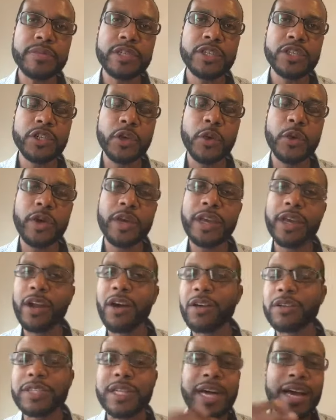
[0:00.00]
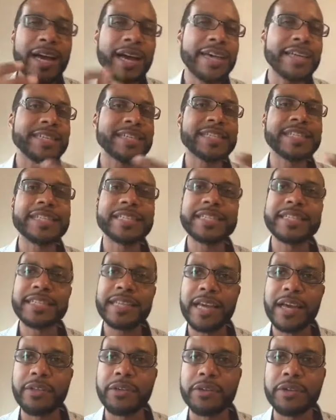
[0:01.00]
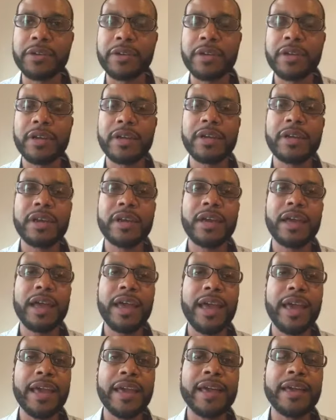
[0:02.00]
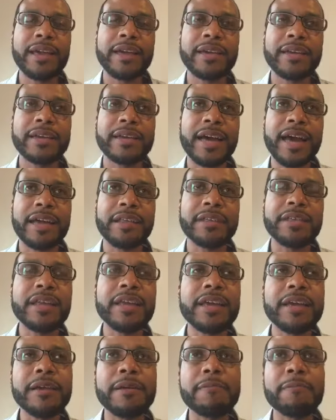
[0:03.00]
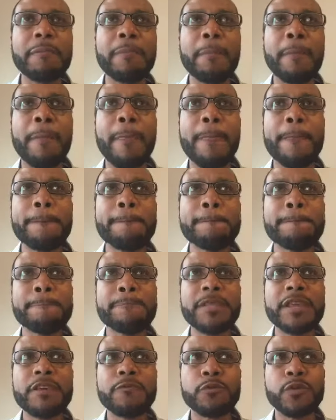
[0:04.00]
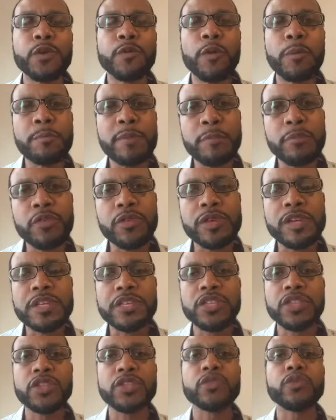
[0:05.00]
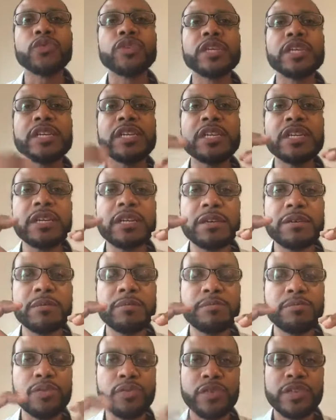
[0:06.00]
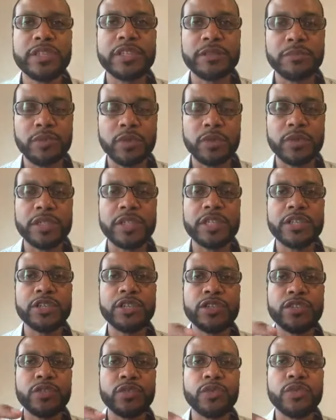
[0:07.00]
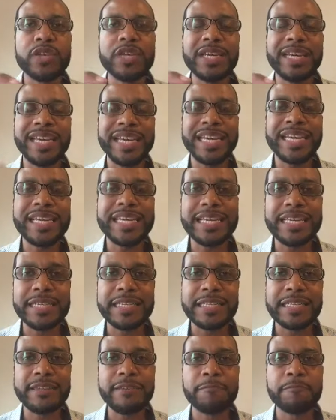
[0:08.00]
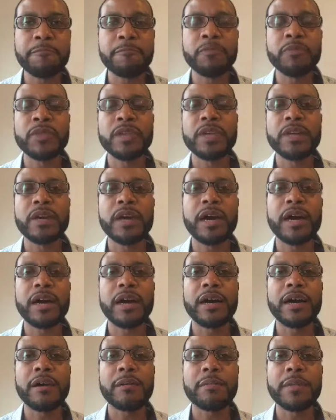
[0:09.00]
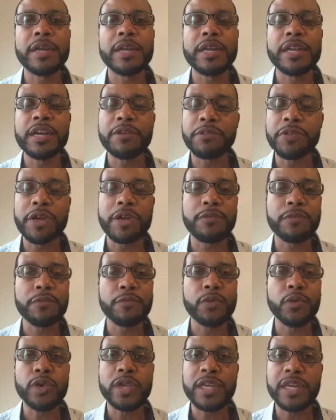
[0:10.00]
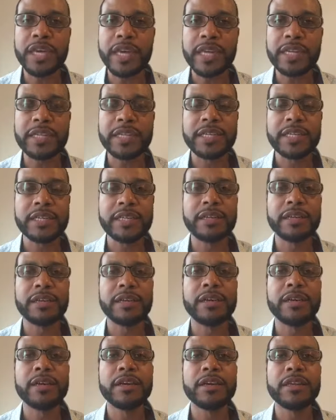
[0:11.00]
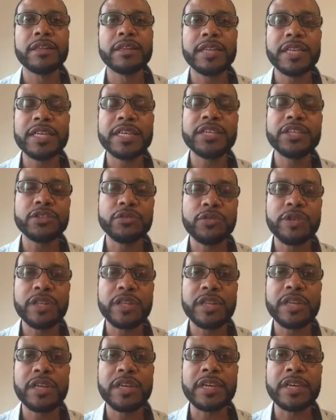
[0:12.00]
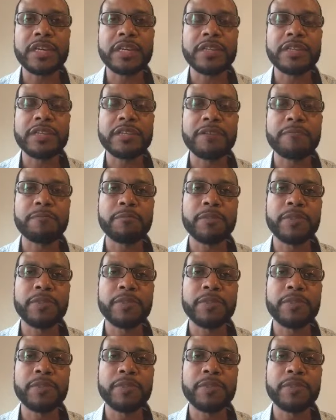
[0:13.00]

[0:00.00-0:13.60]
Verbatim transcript: So it all ties in together. And I think if we remember these three principles, these three keys, um, and never ever forget these three things,